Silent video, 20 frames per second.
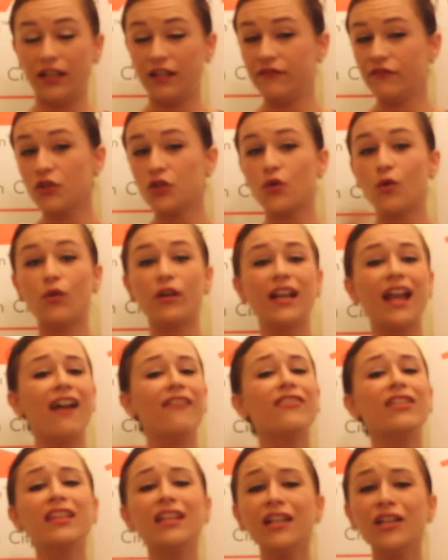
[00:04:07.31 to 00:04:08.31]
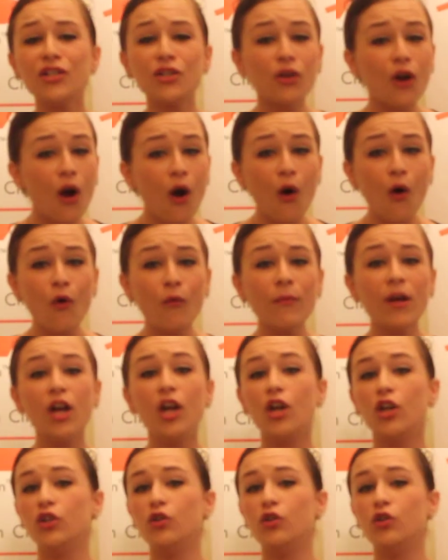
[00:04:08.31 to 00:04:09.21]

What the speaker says: inventory, everything in your home.